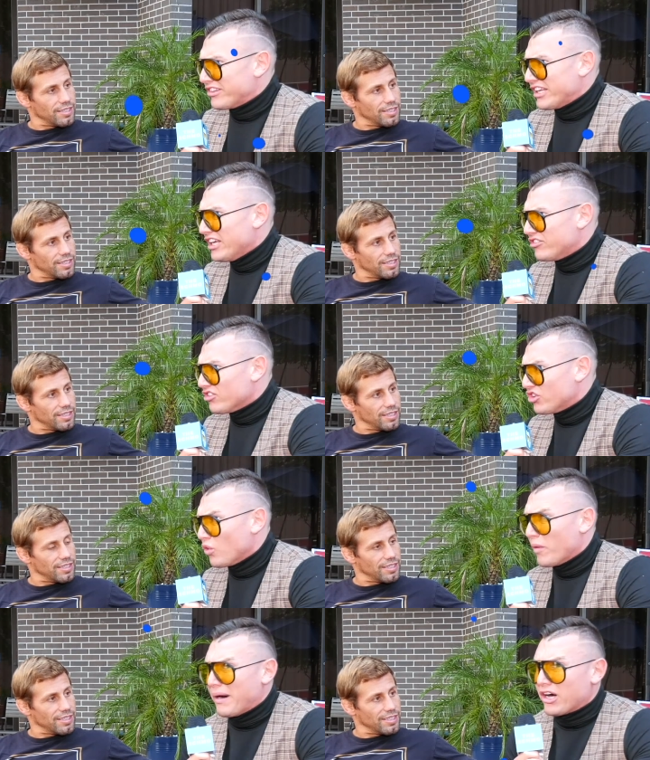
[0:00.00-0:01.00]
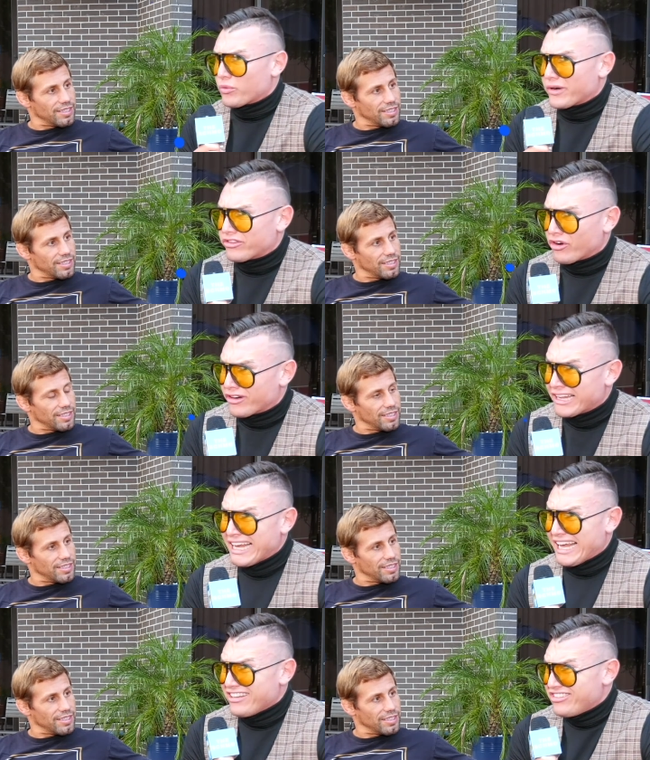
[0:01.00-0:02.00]
Speaker 1: teases you about a return.
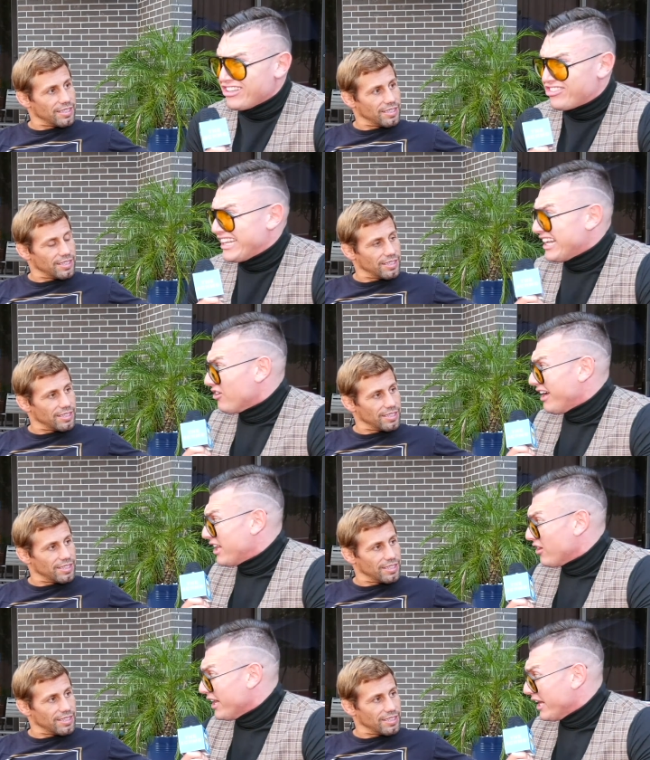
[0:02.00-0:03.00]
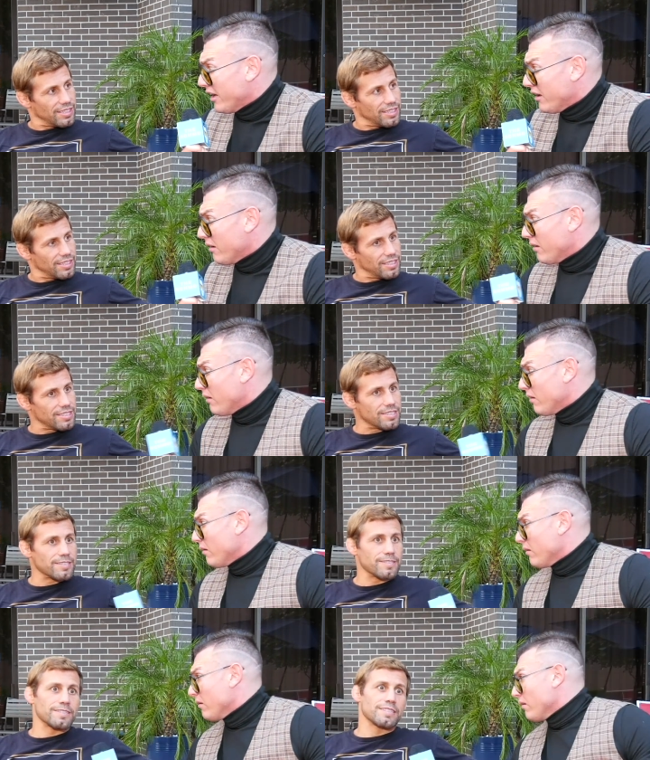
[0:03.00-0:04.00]
Is this thing likely?
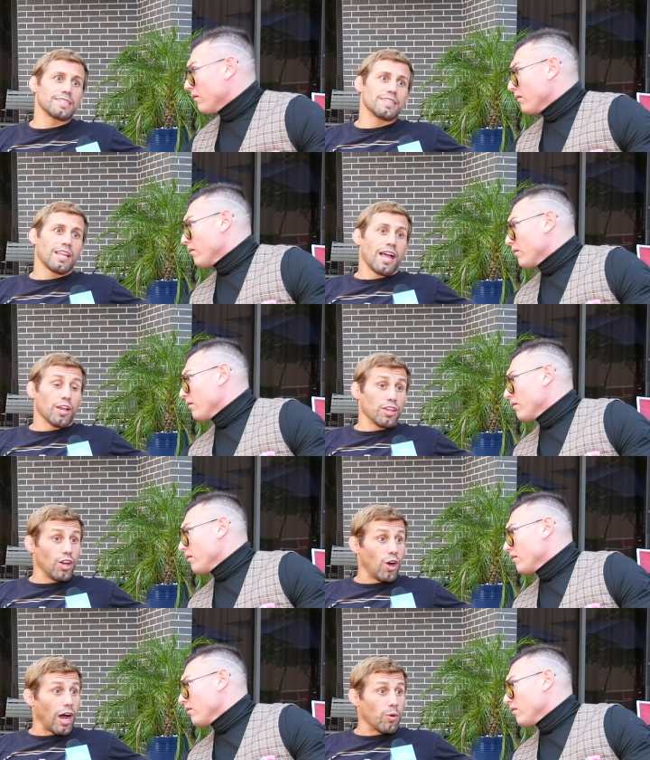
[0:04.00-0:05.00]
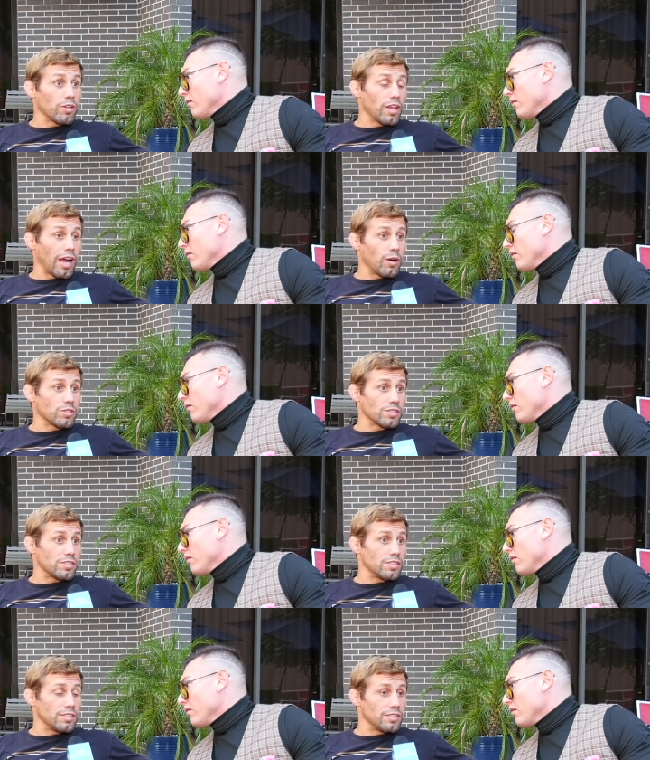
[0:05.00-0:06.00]
Speaker 2: You know, I would, I
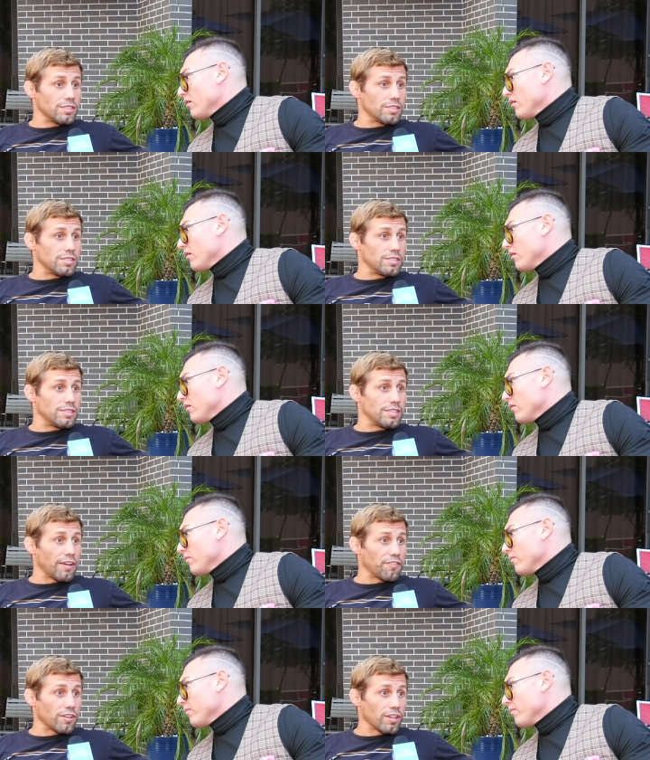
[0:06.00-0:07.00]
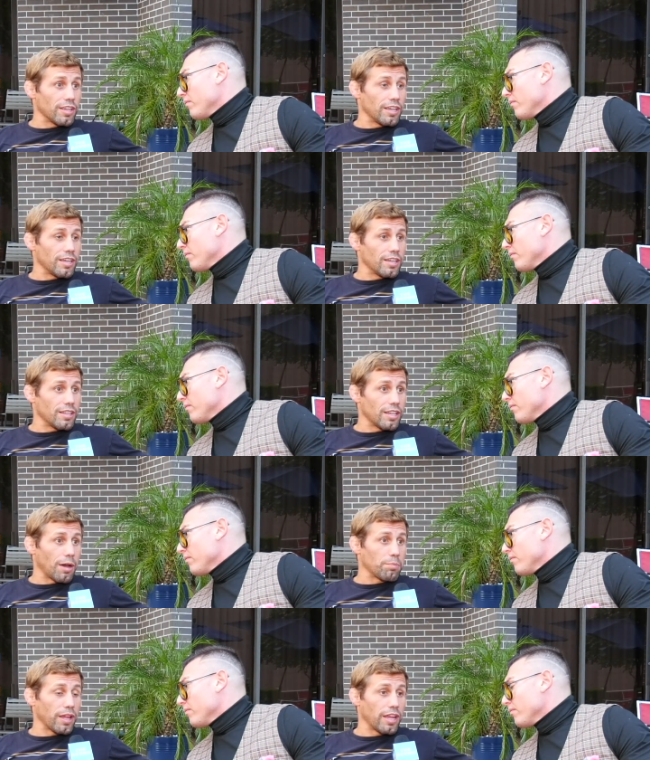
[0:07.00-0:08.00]
was definitely
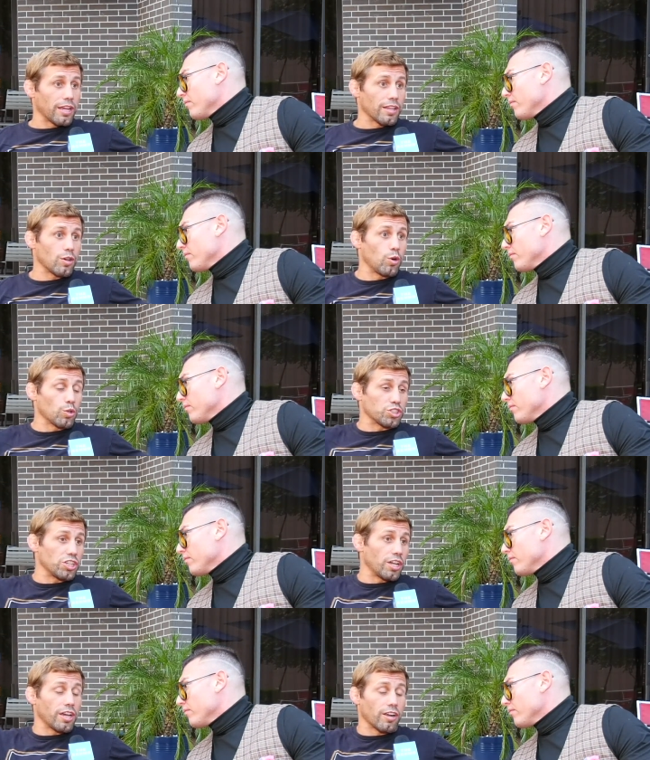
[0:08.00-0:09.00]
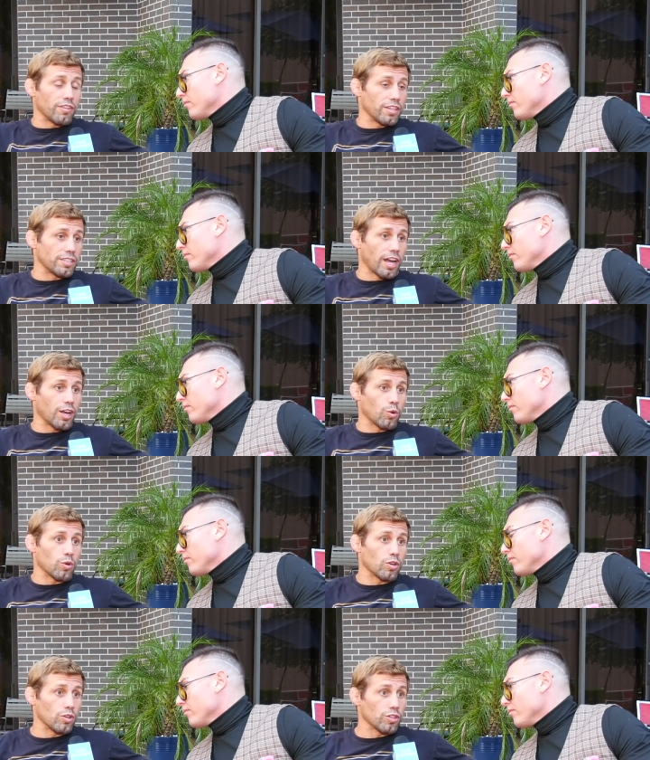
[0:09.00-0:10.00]
not planning on the whole shutdown of the entire
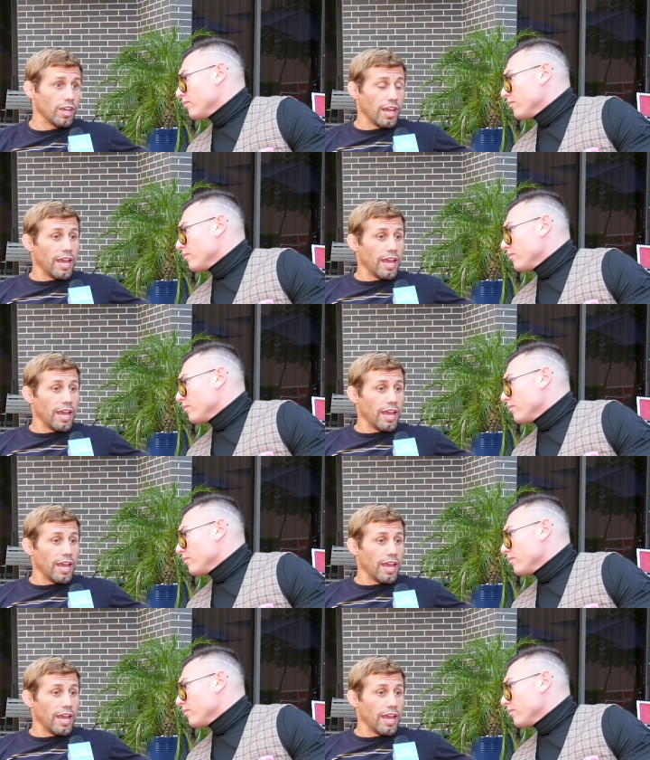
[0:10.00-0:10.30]
world,